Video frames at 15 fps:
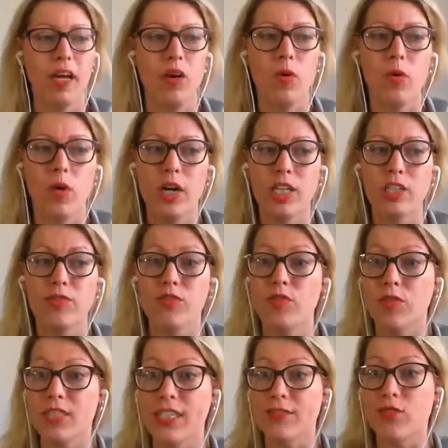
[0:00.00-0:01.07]
or you've
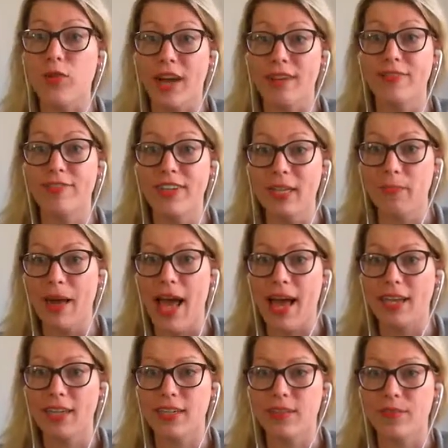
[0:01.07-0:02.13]
received great
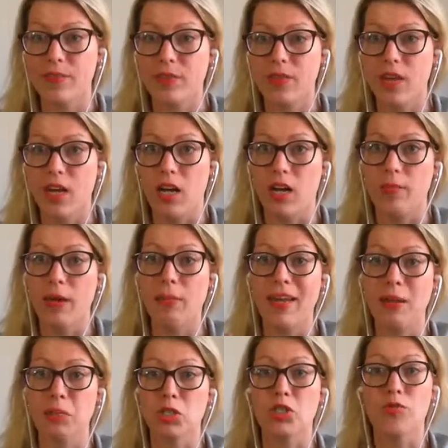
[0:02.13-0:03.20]
feedback and been
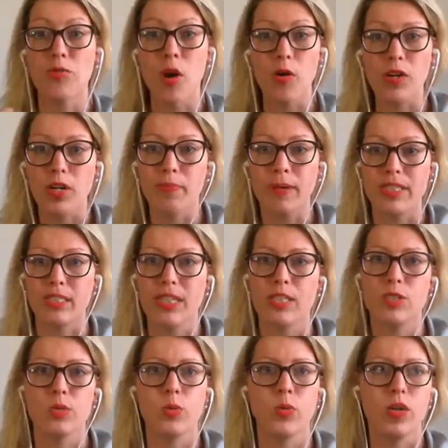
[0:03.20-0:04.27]
able to grow your
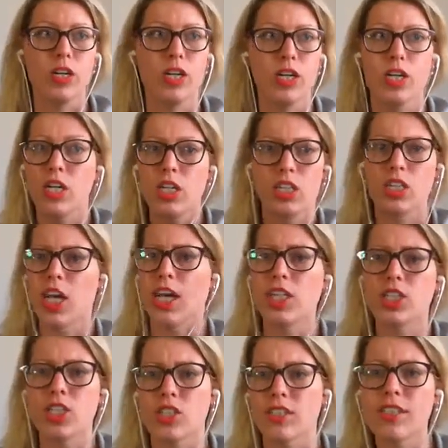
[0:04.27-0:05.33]
business, or
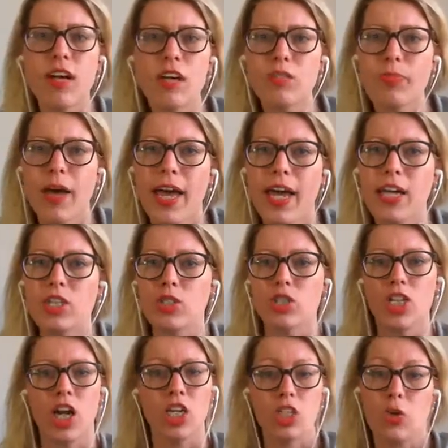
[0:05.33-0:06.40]
change your sales page, or
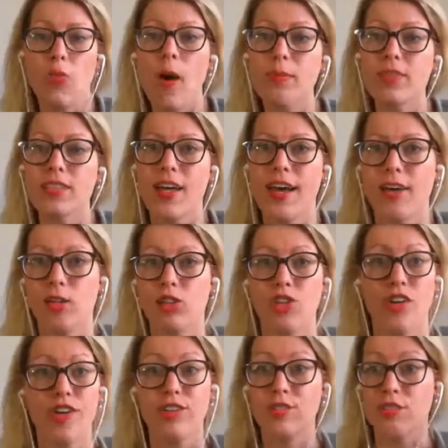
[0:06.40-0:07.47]
change your website, or
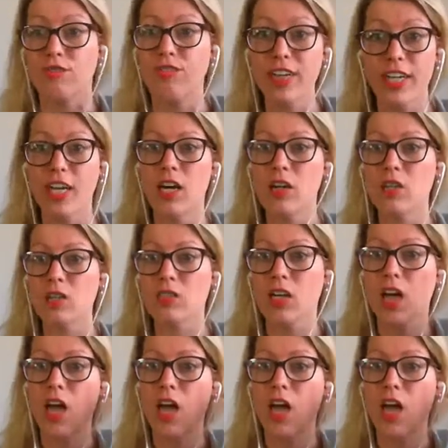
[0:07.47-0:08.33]
started doing videos.